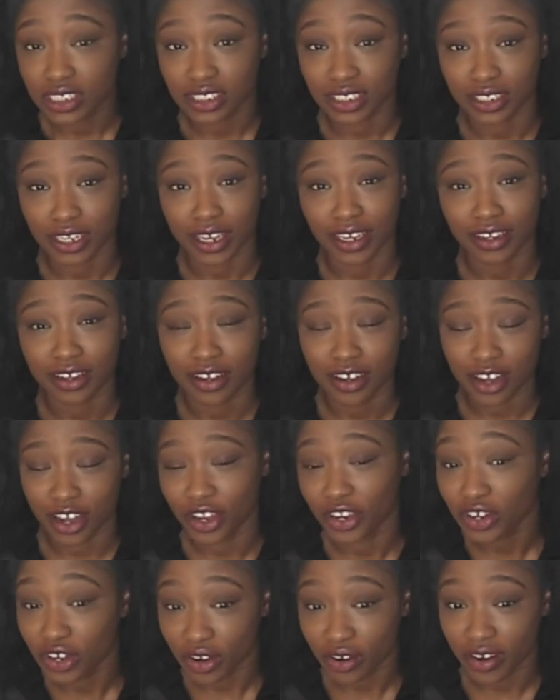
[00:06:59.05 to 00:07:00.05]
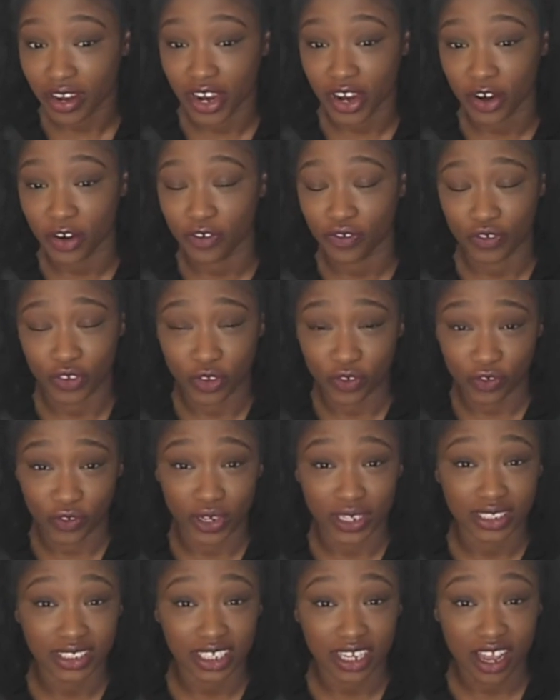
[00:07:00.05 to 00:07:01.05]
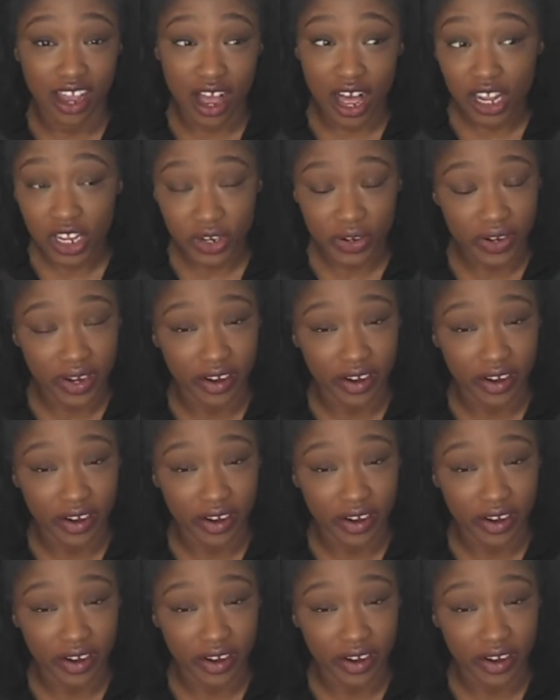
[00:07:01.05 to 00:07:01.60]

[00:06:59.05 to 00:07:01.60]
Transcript: to like cut your hair, feel free to color